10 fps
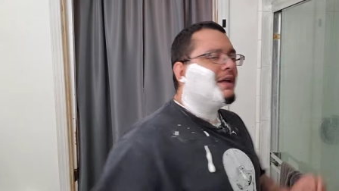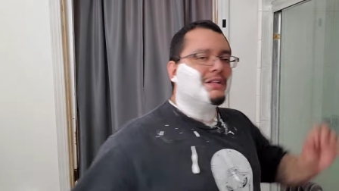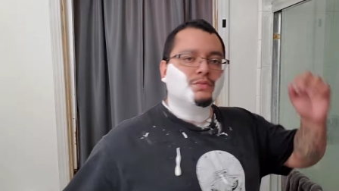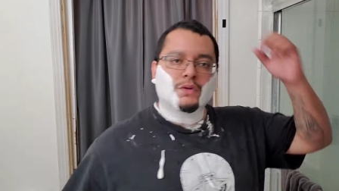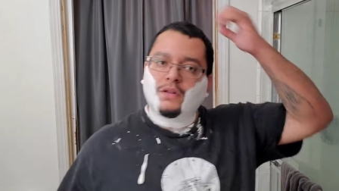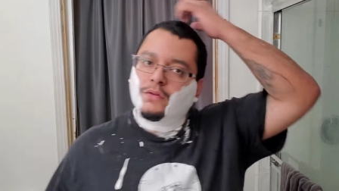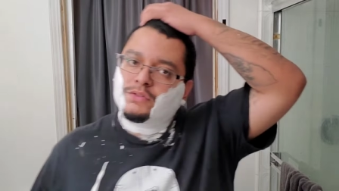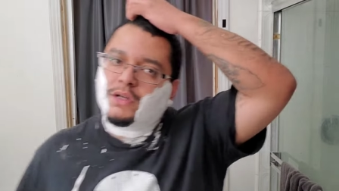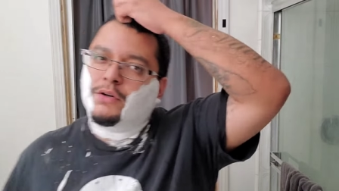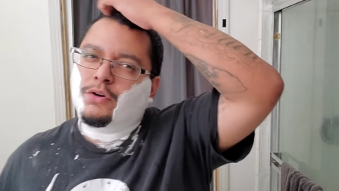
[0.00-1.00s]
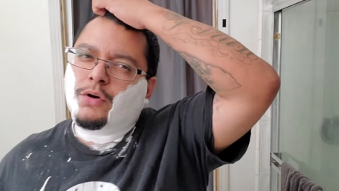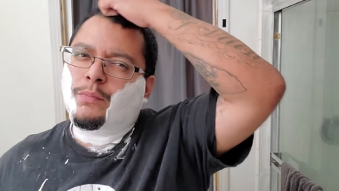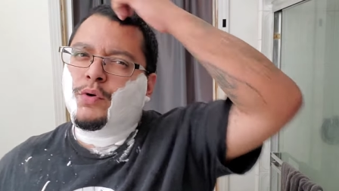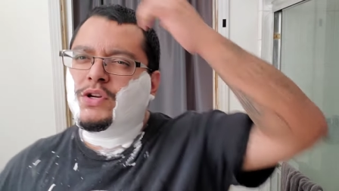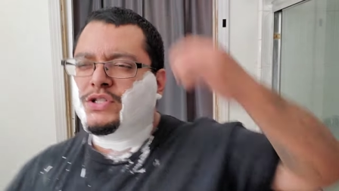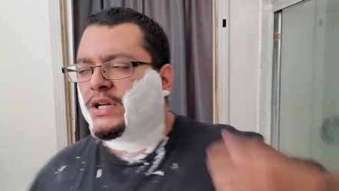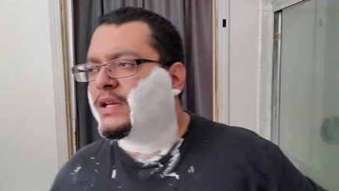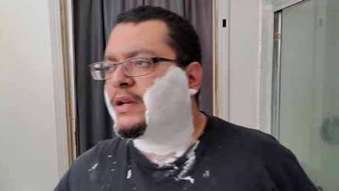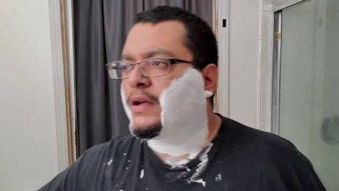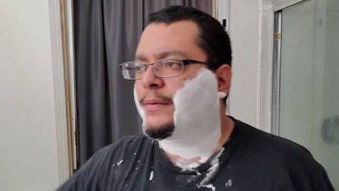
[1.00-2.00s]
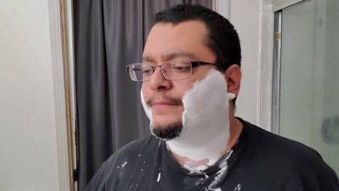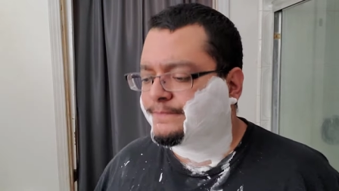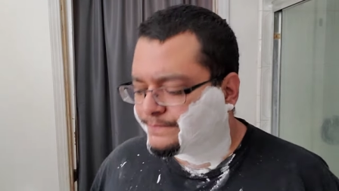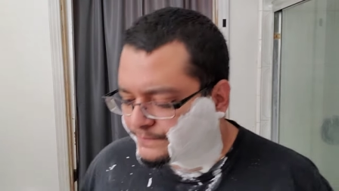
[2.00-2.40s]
It's one of those underappreciated um